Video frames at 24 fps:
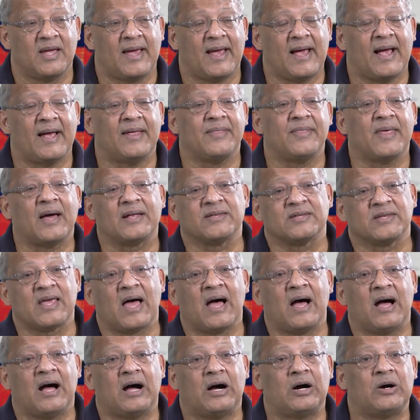and that's
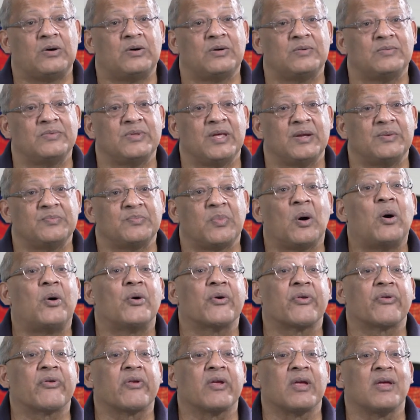how then
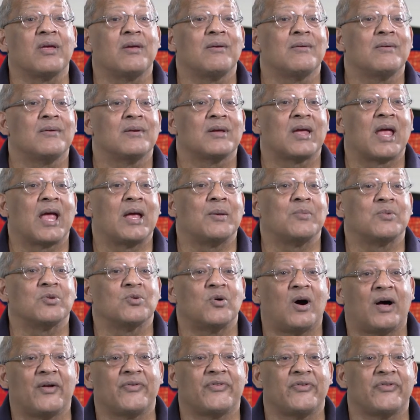Pawsey came
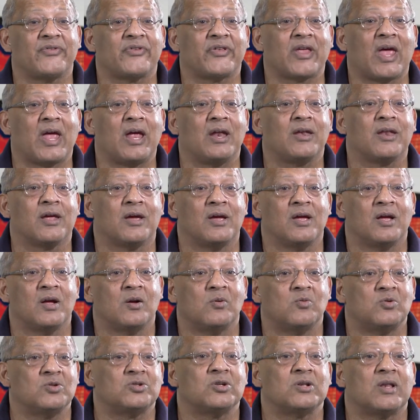to us and said,
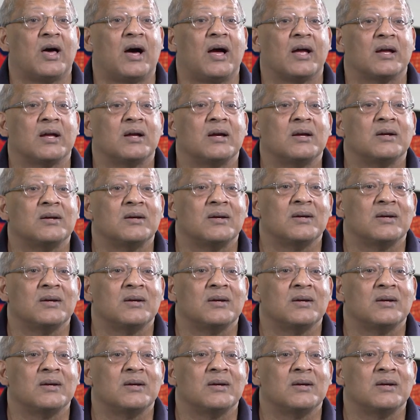would you like